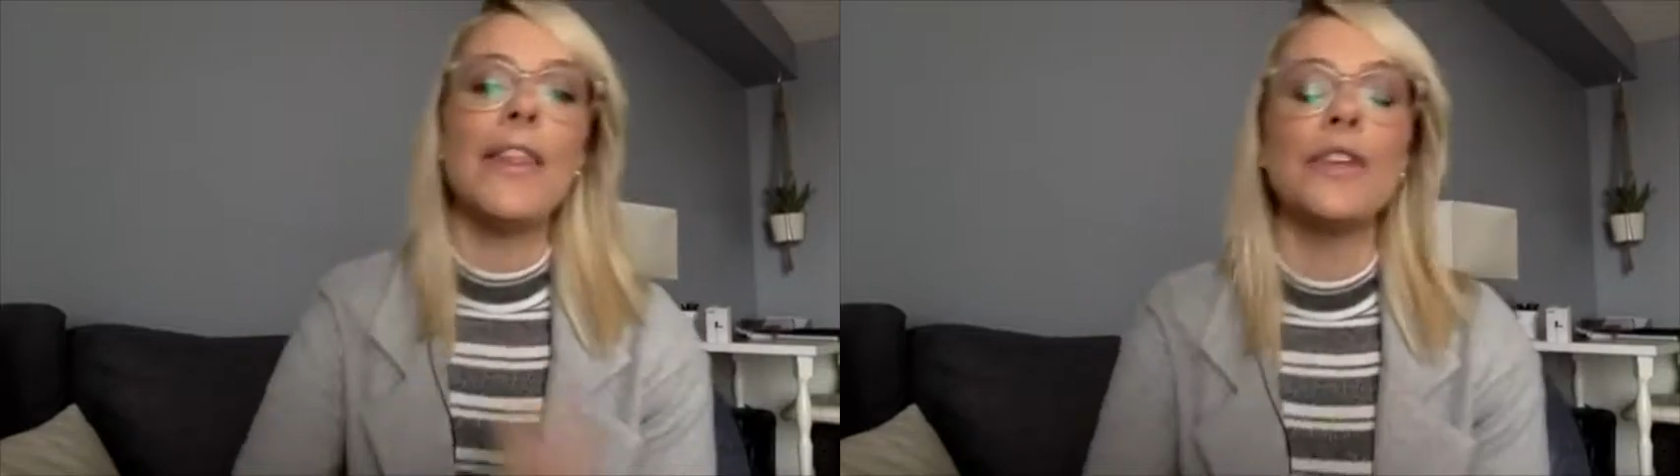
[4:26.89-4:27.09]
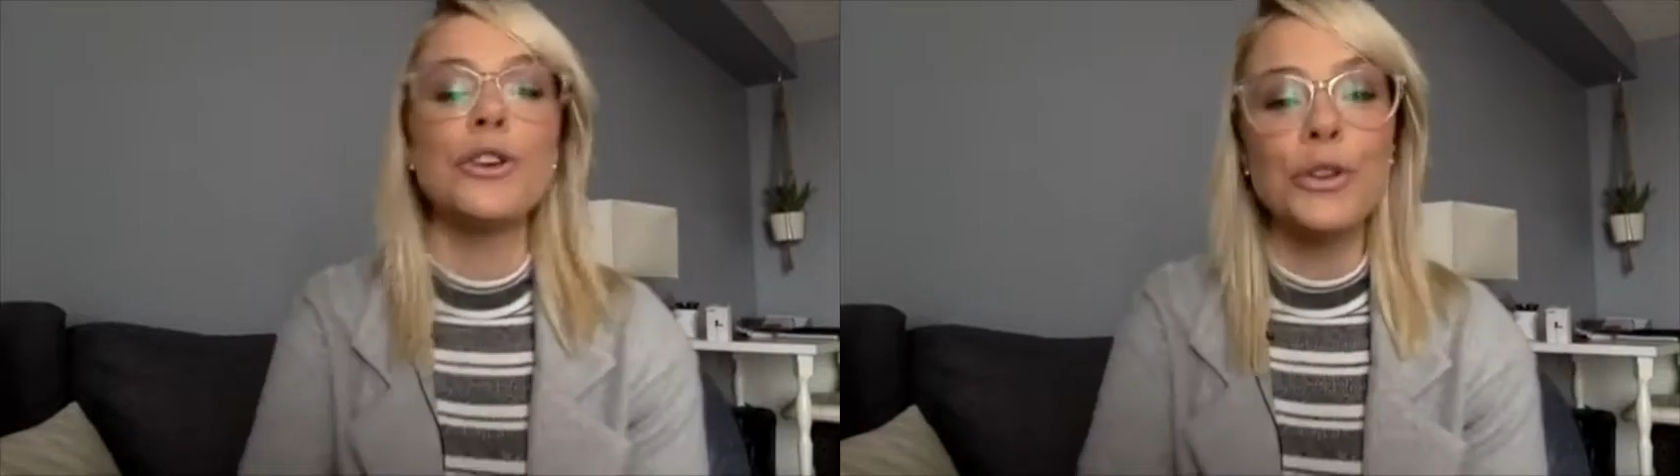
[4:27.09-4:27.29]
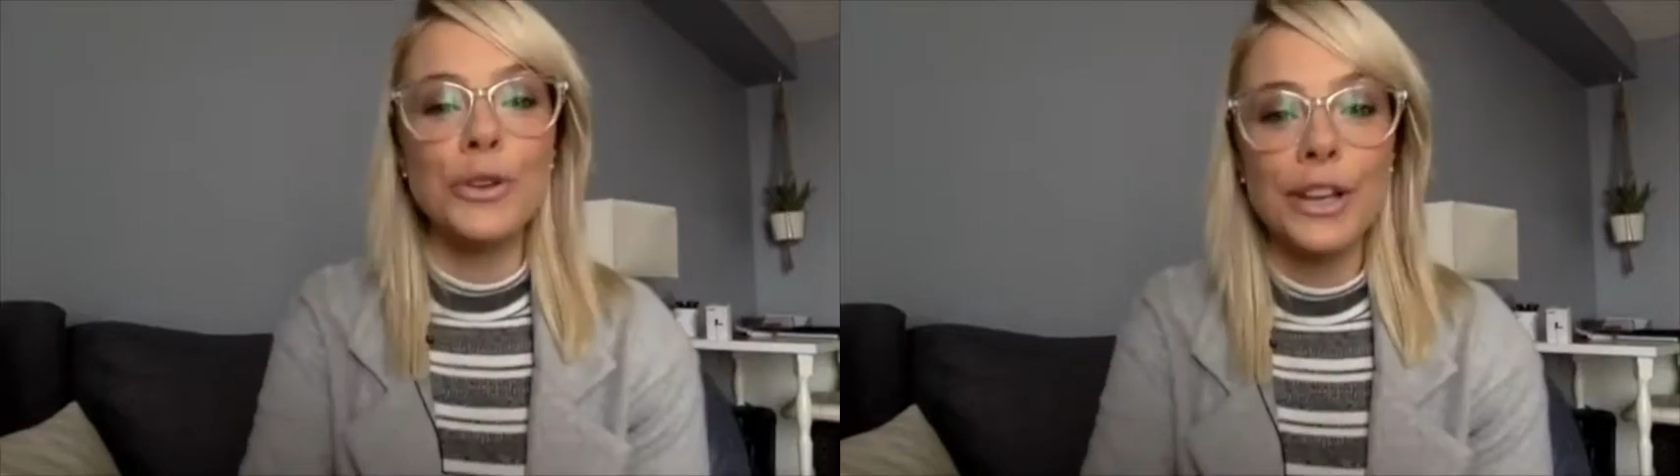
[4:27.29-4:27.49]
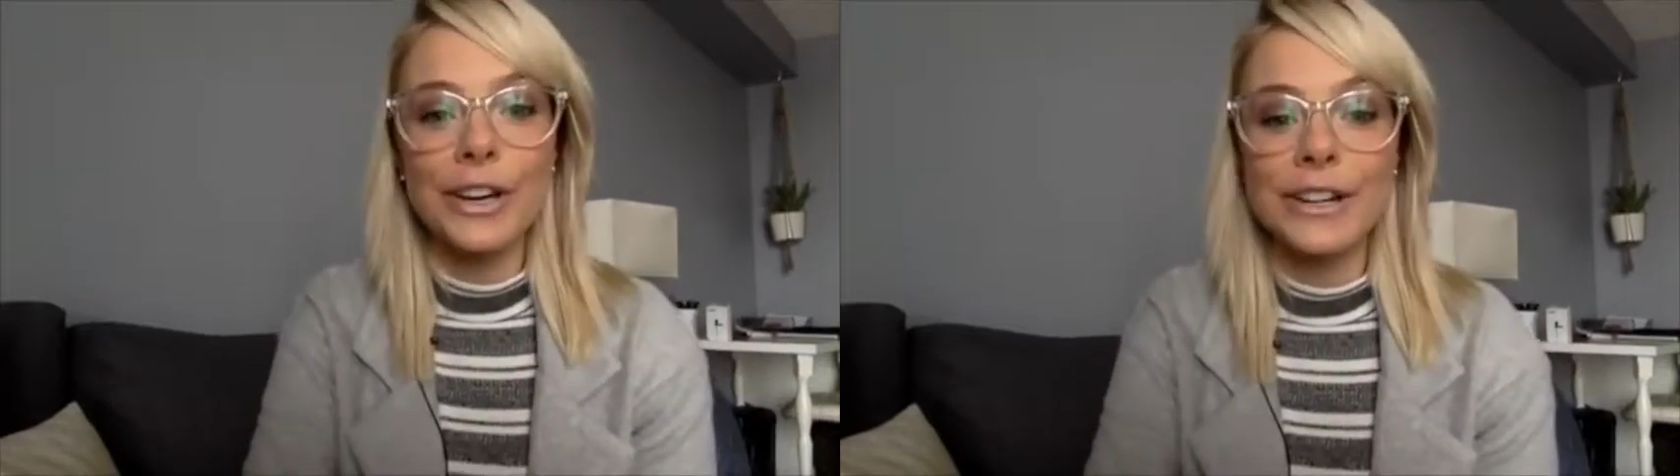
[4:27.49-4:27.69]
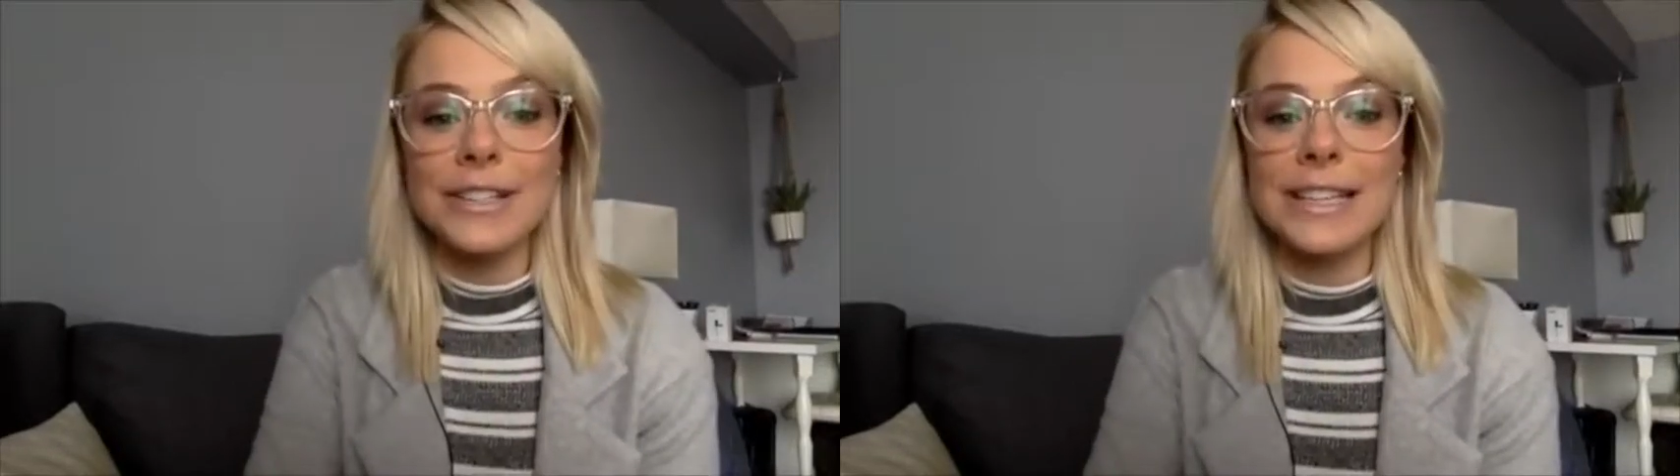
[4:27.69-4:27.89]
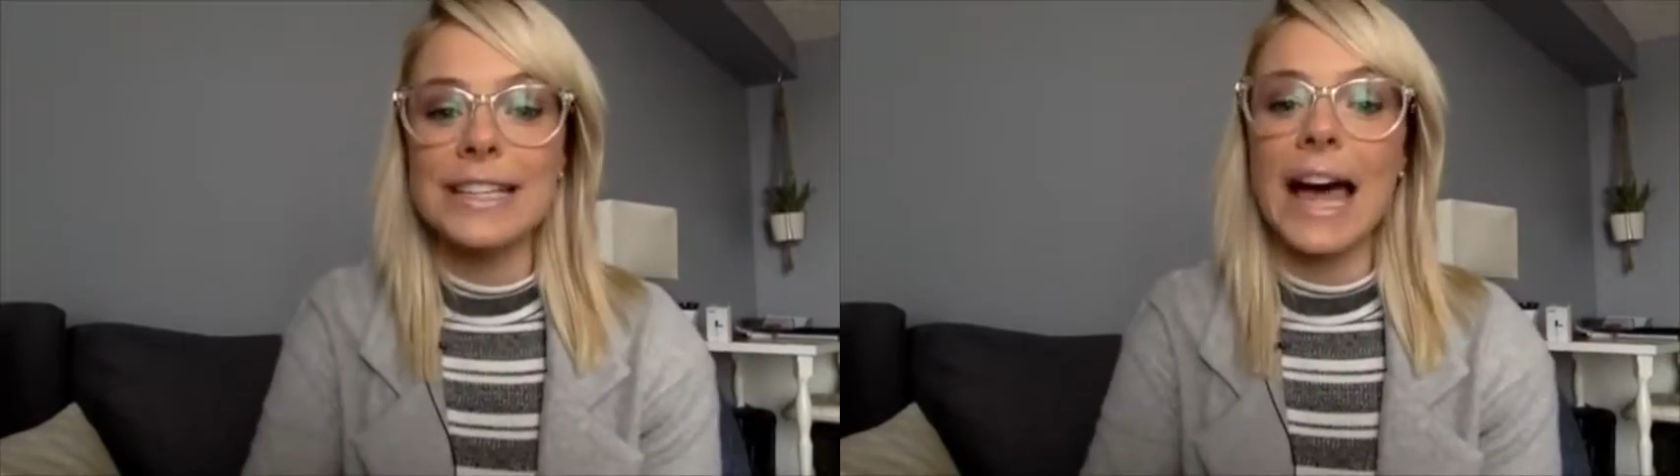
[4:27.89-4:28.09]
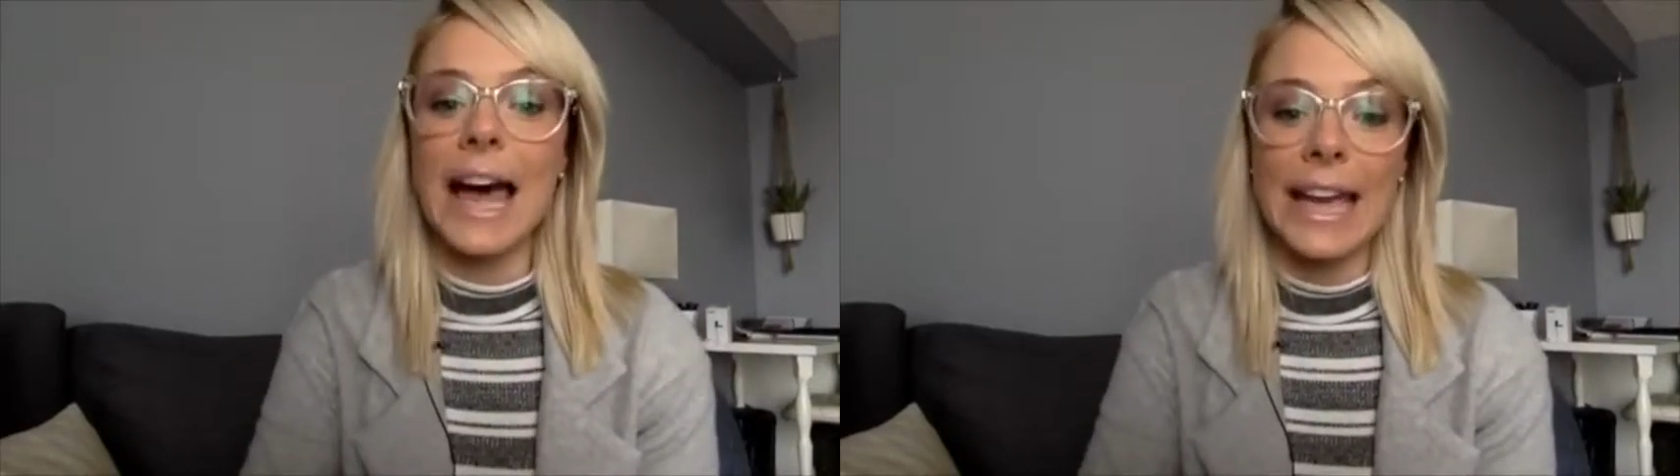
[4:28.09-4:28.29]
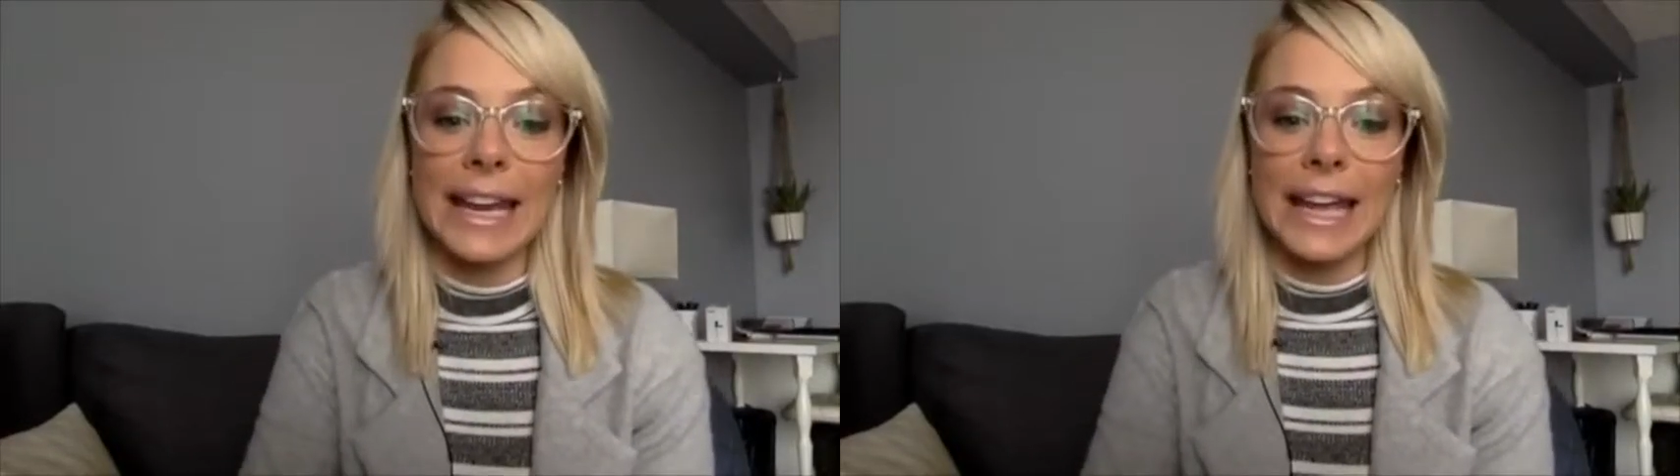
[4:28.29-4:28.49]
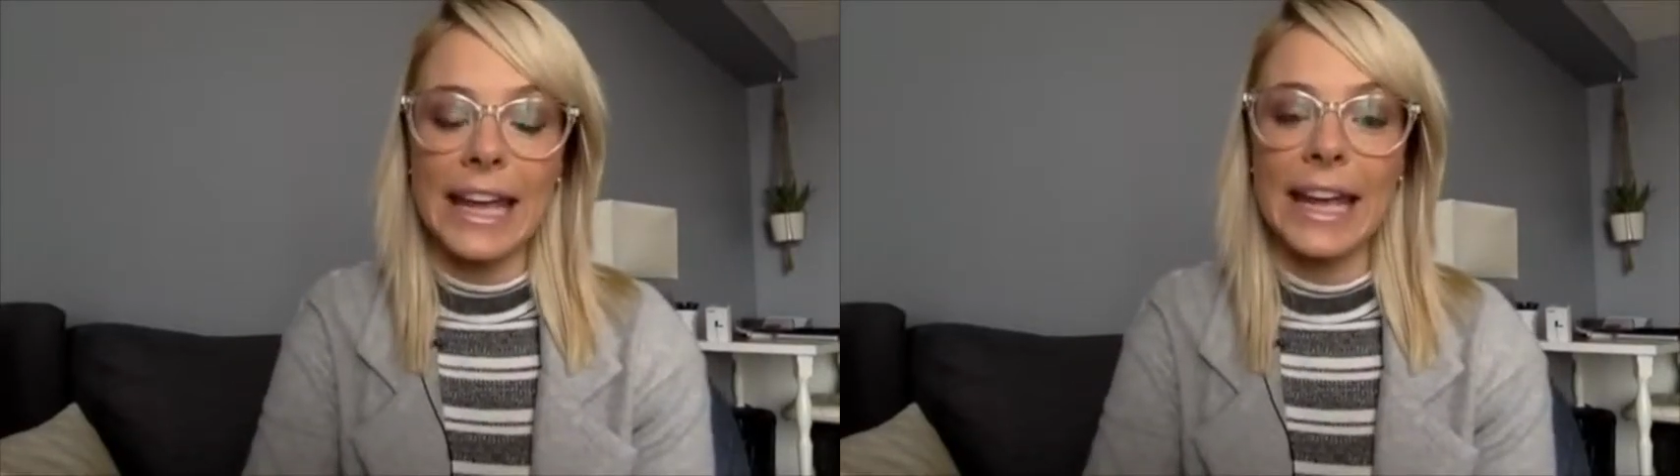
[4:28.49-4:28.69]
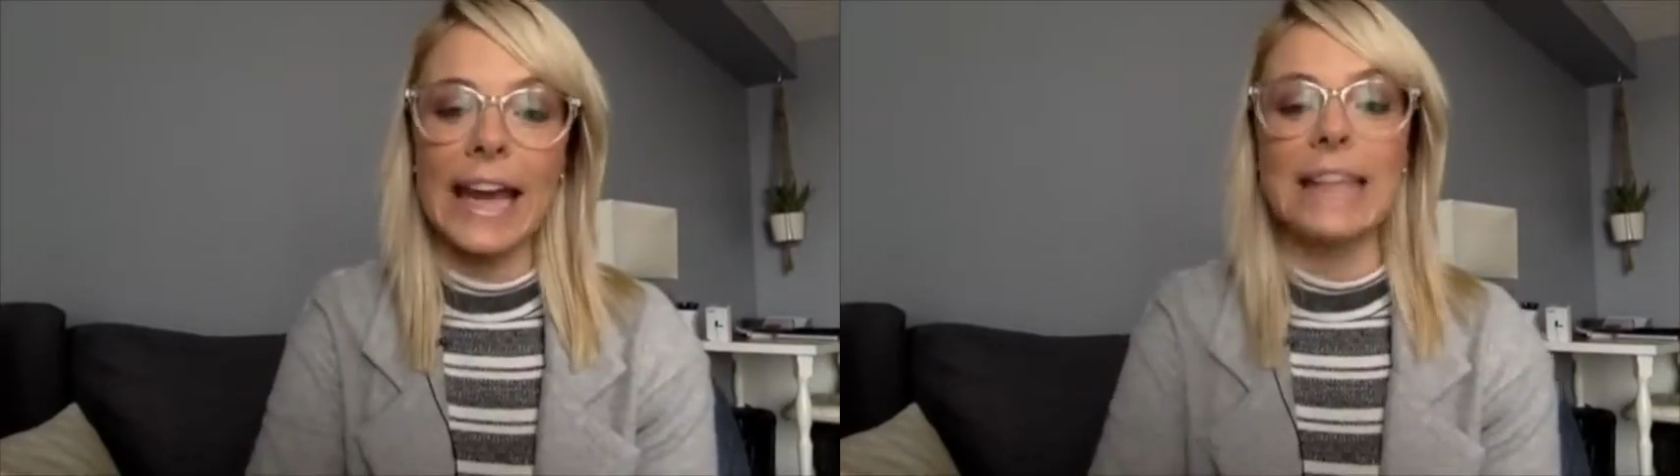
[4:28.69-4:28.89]
the New Year's
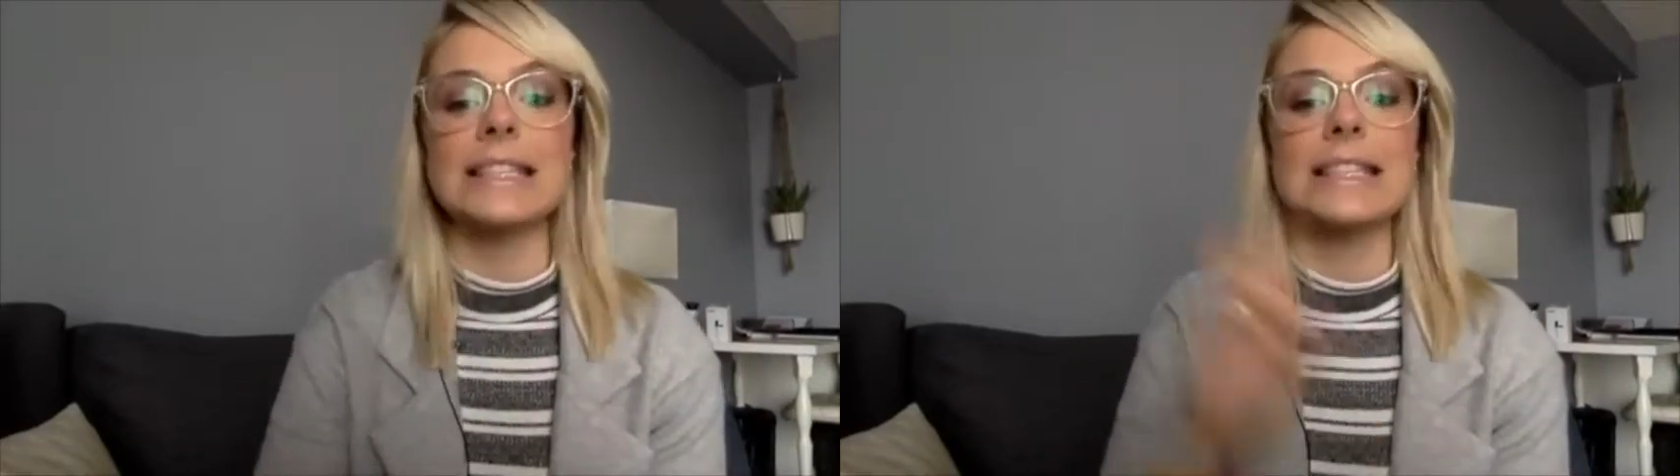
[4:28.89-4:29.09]
dieting and